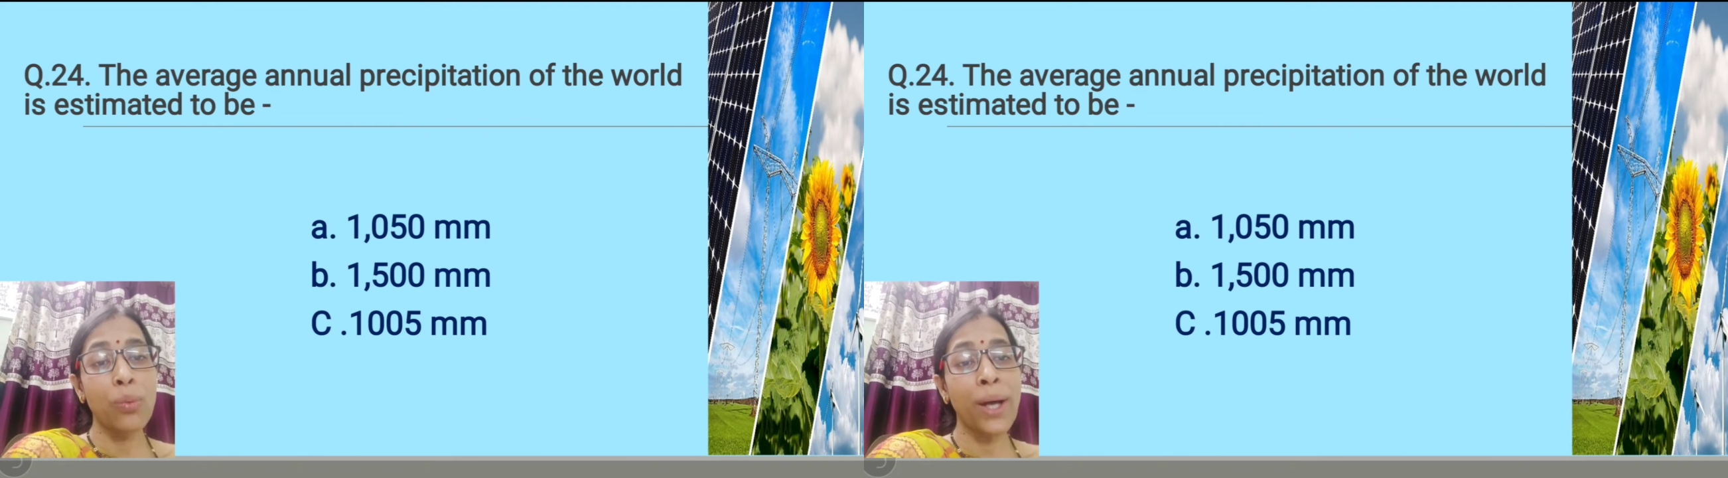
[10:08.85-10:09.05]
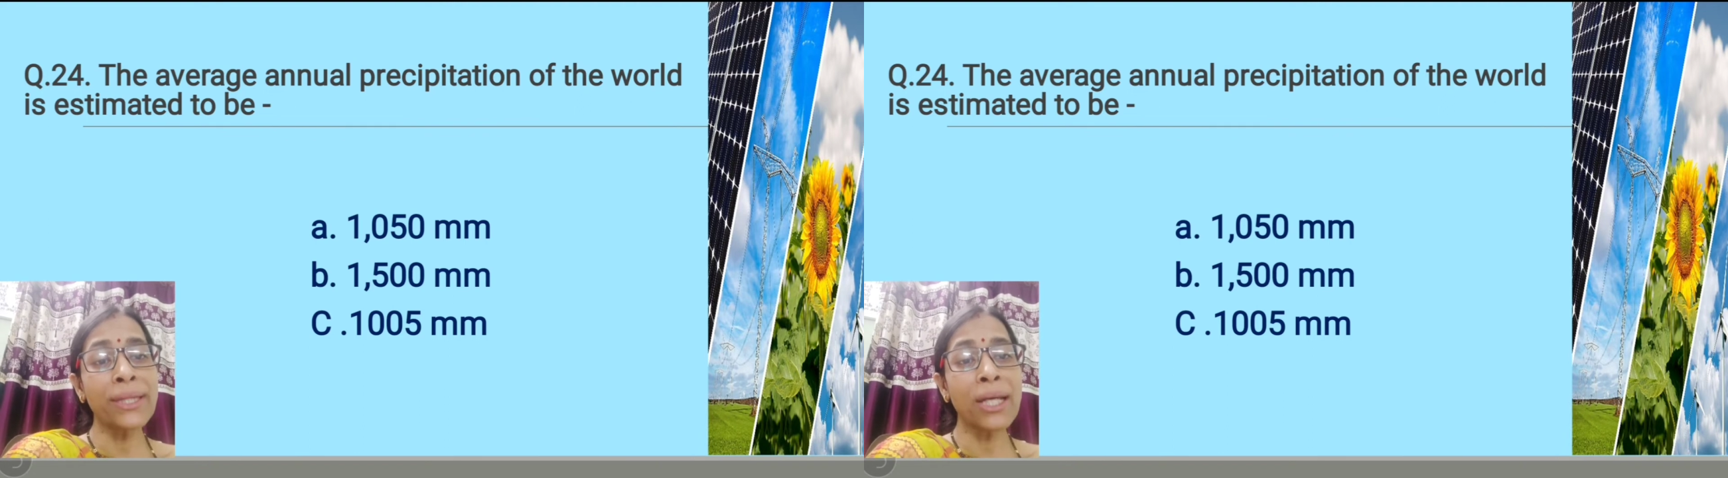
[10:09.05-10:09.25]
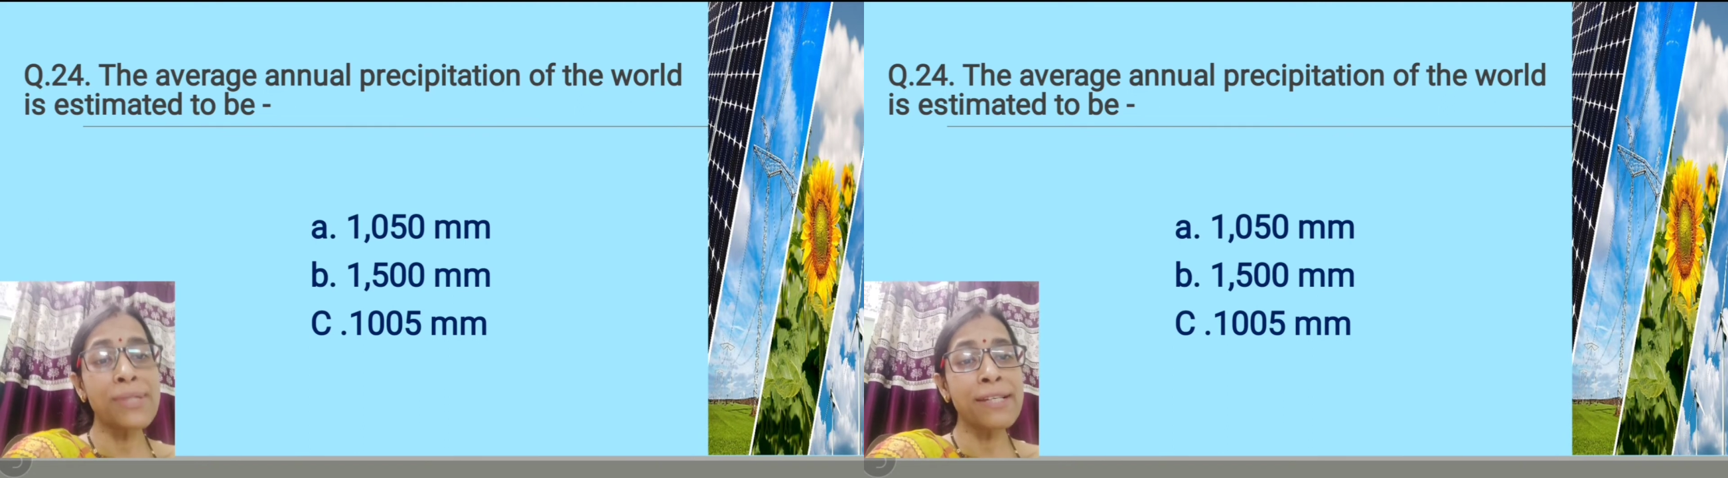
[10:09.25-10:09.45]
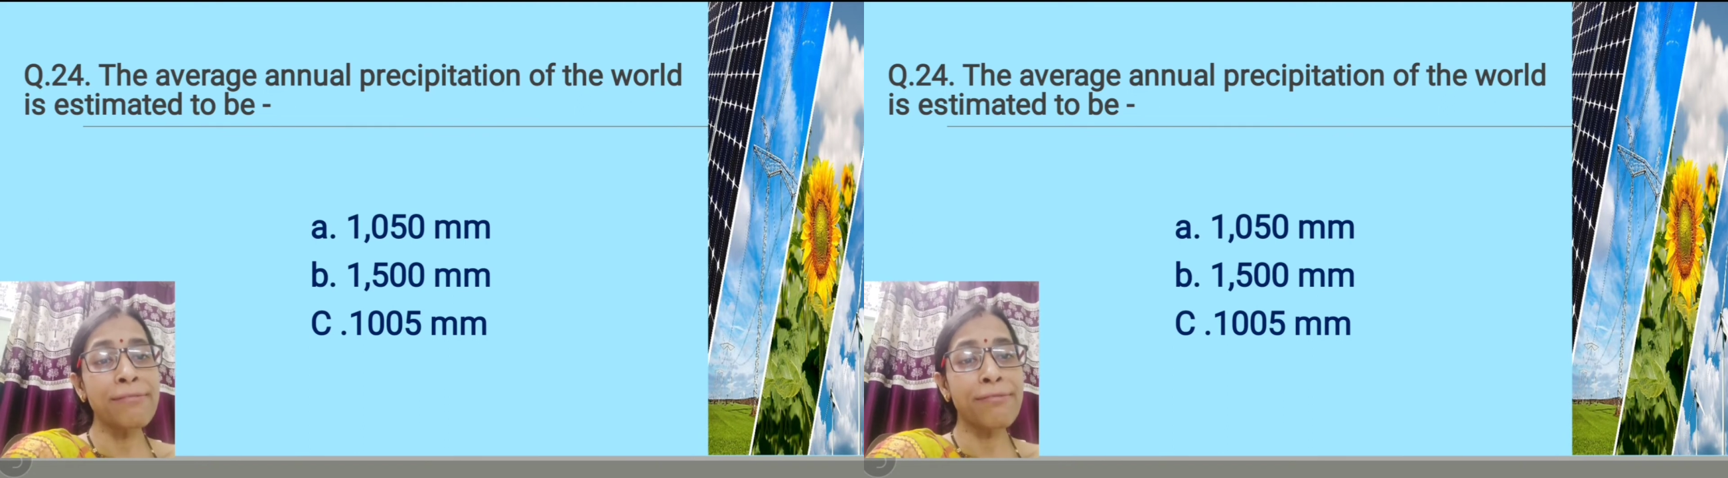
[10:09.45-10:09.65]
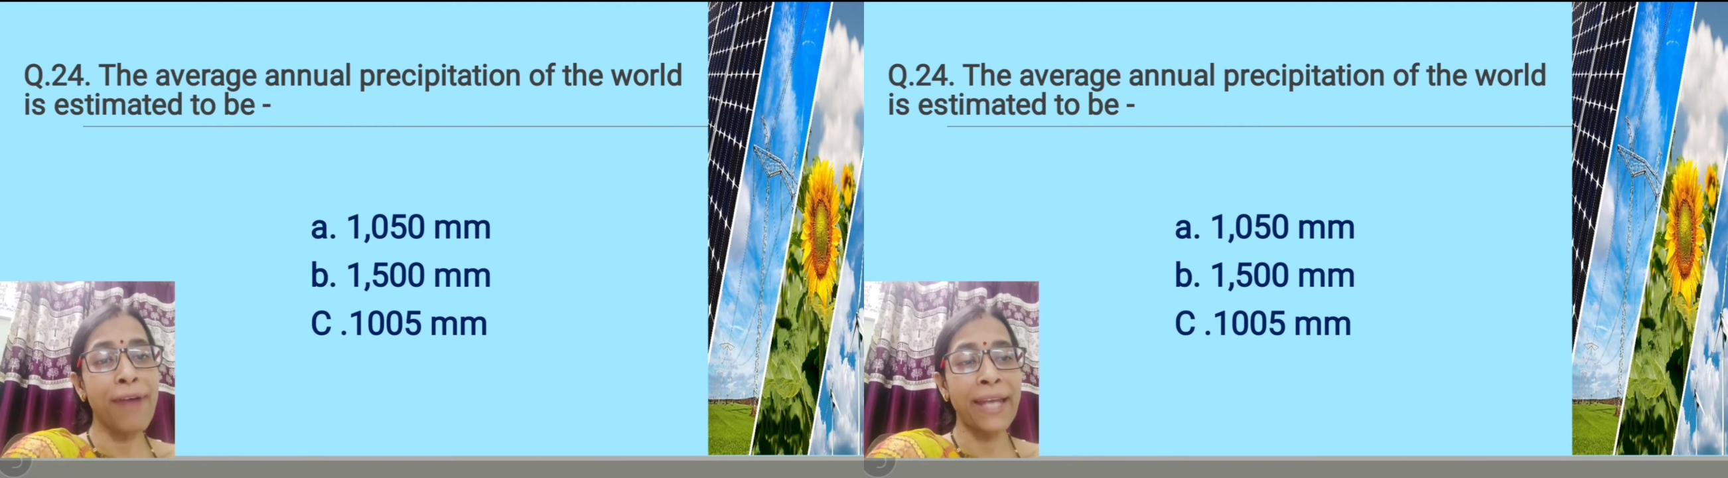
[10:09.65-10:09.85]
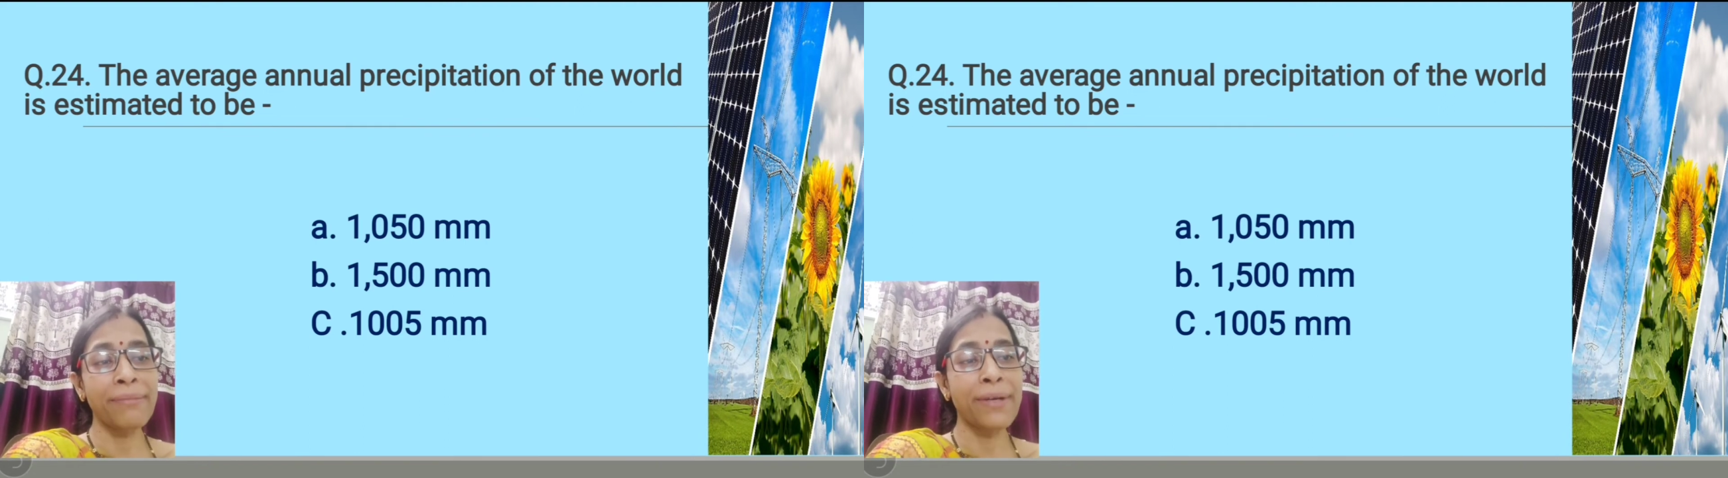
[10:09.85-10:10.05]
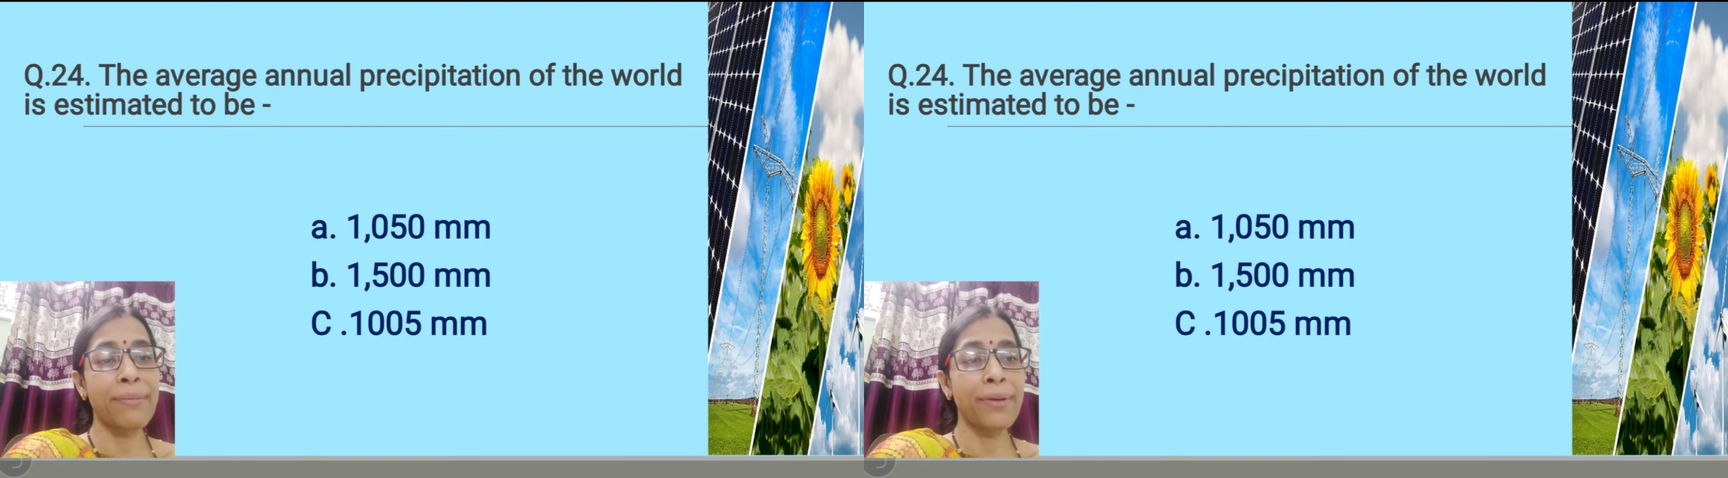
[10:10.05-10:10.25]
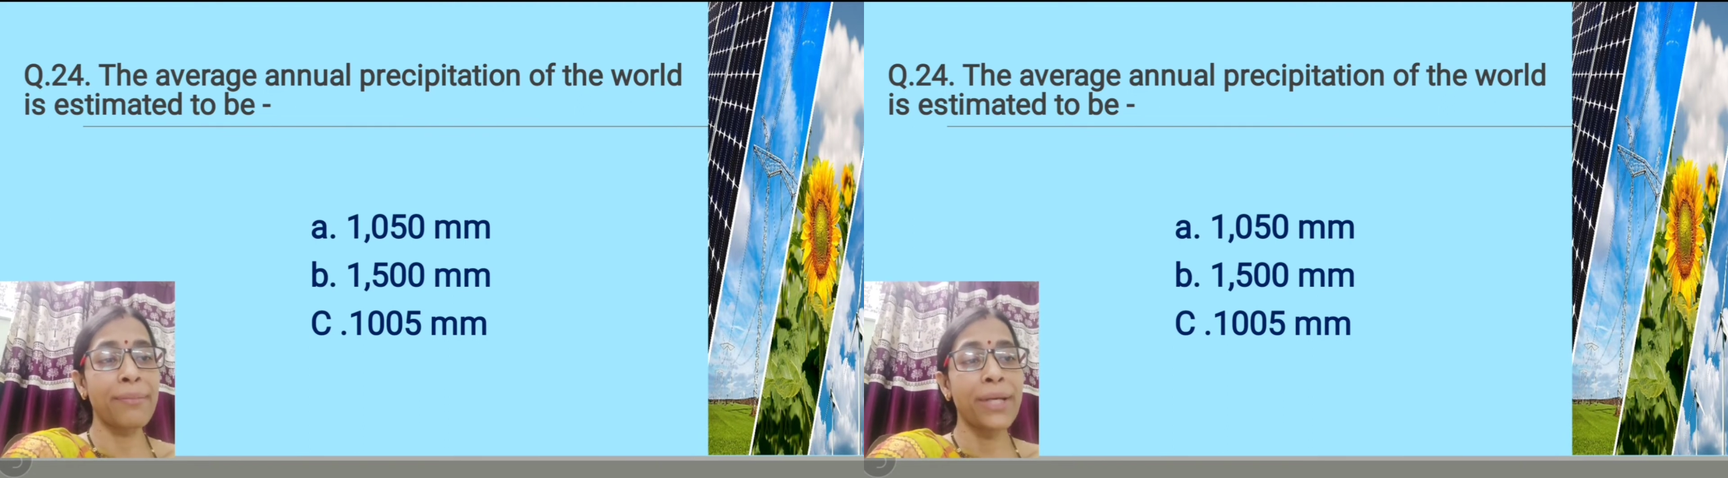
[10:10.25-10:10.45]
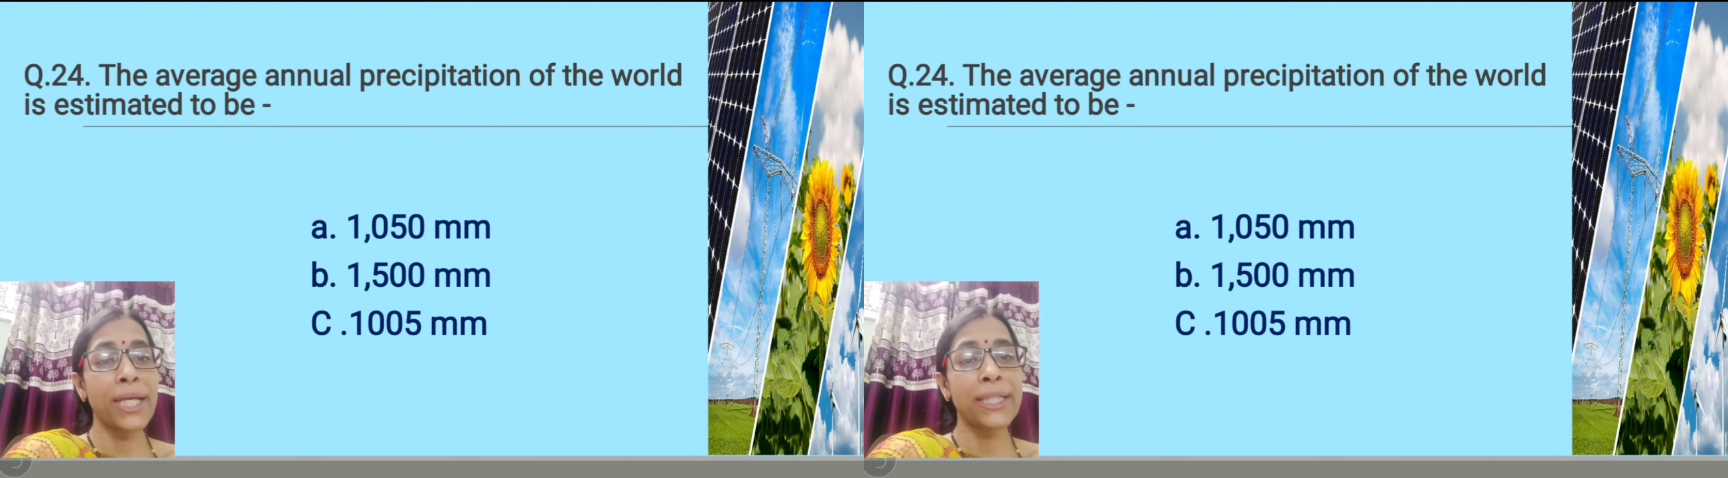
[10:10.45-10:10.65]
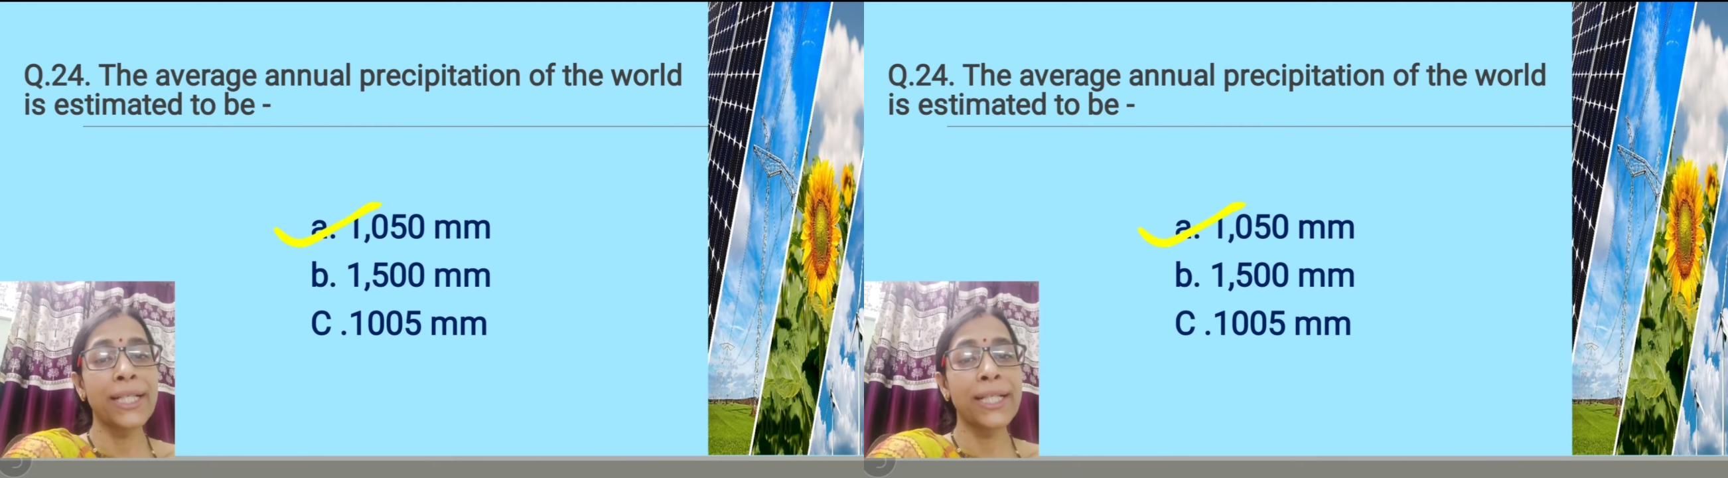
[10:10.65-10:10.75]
1005 mm.